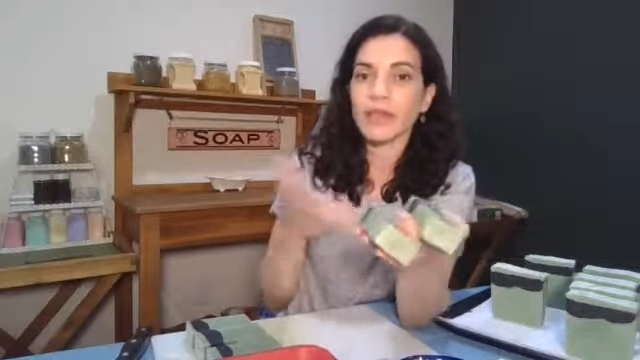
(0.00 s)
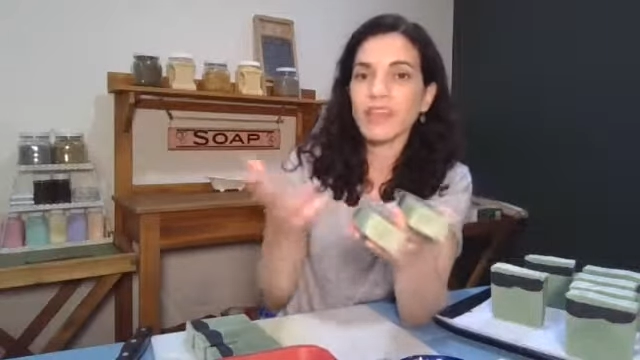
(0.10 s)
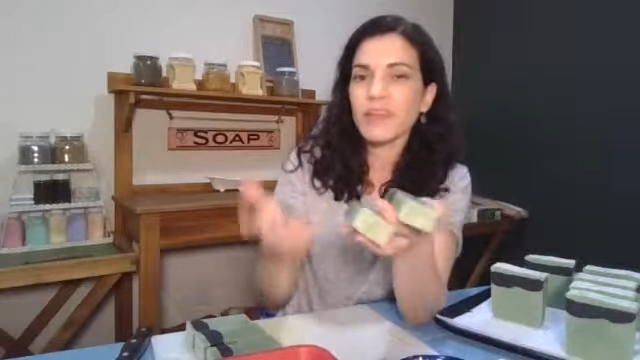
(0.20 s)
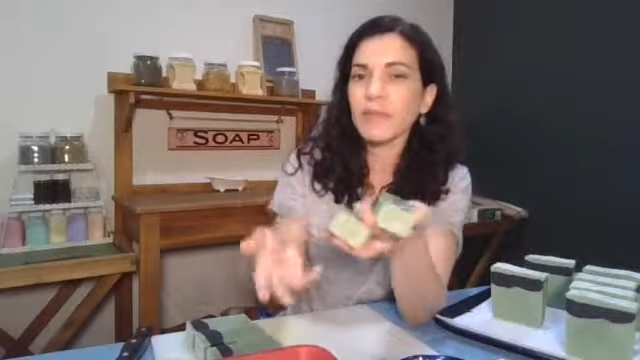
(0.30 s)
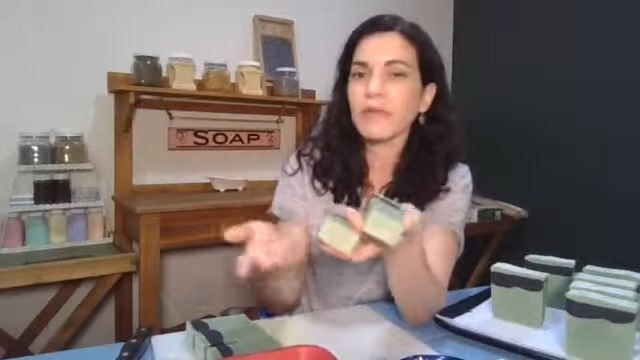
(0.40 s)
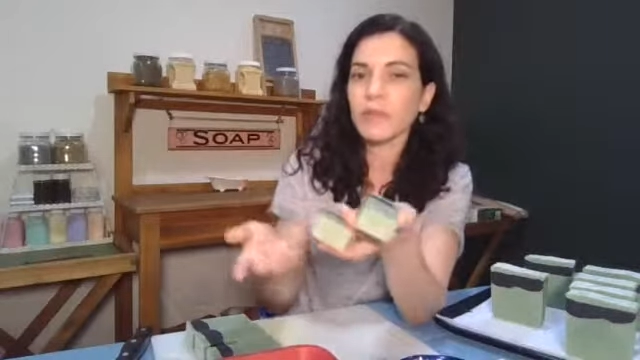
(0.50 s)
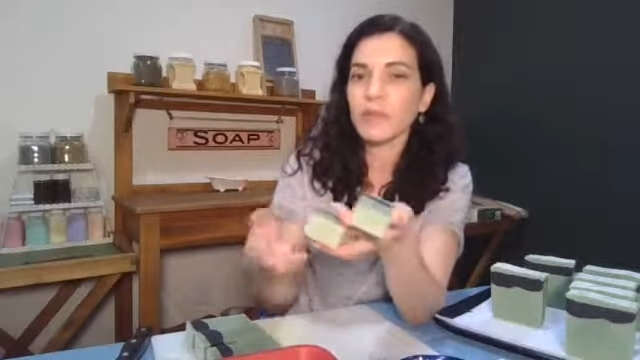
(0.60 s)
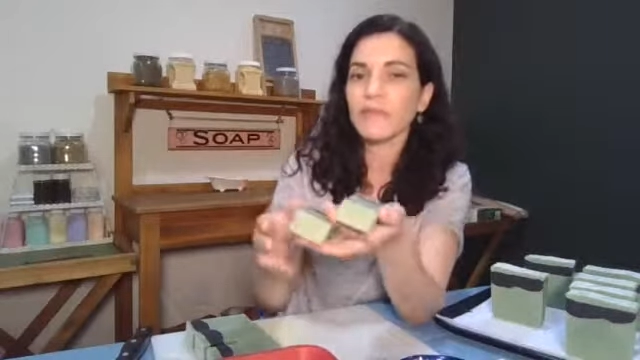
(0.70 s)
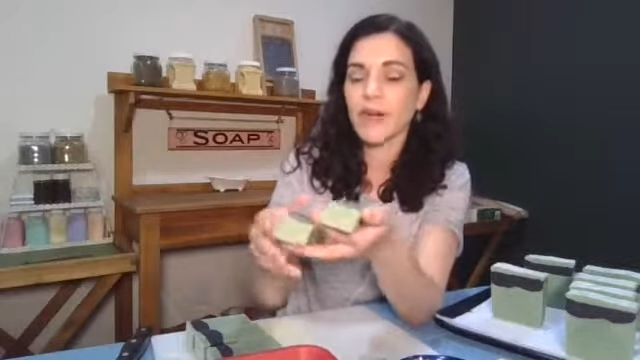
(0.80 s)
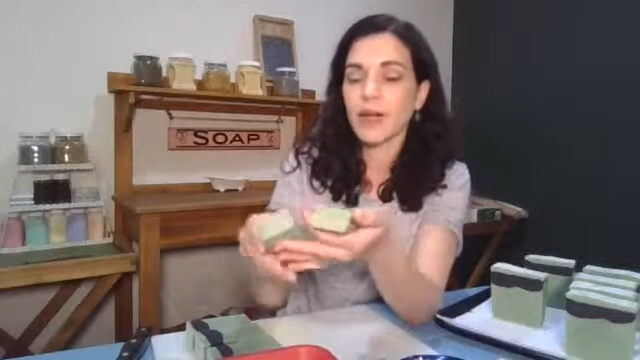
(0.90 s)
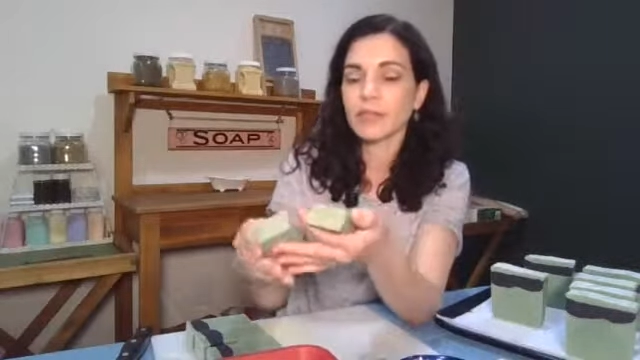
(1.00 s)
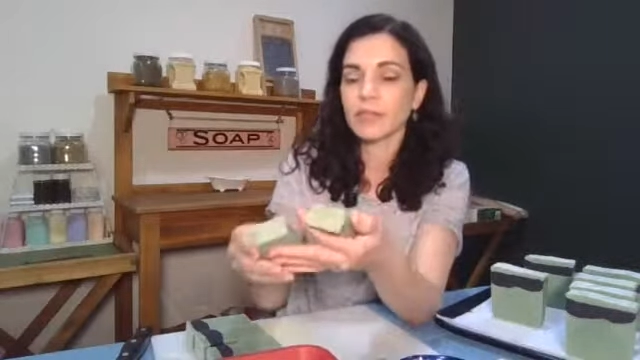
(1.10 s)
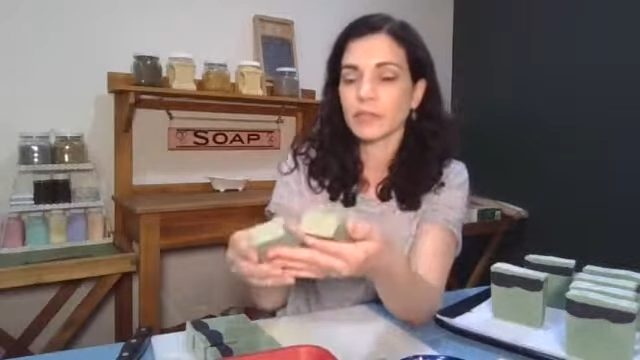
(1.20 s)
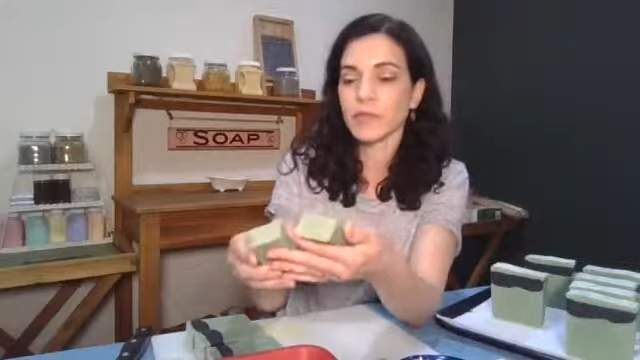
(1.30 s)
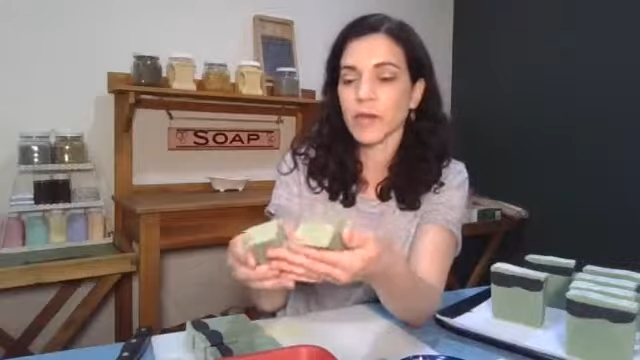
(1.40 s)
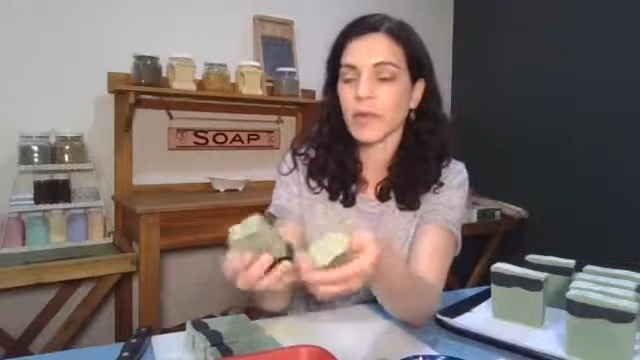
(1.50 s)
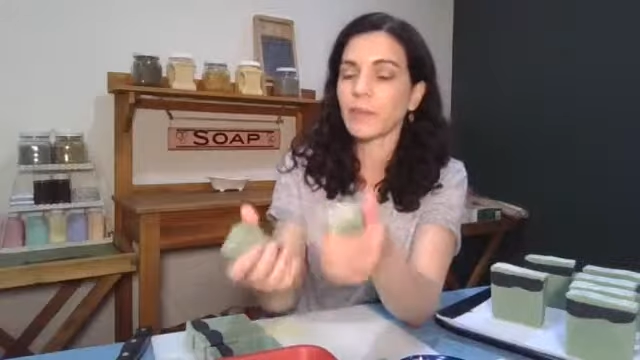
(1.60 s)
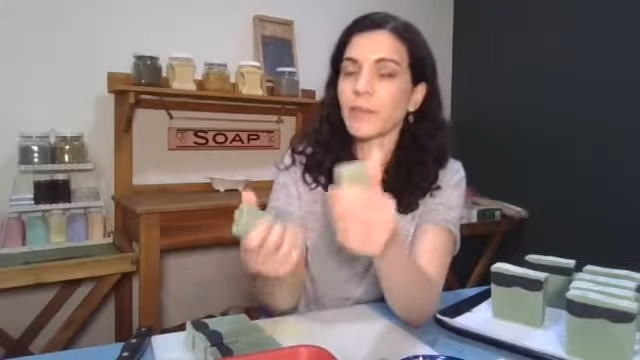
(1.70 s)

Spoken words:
and it can be really fast to do it that way.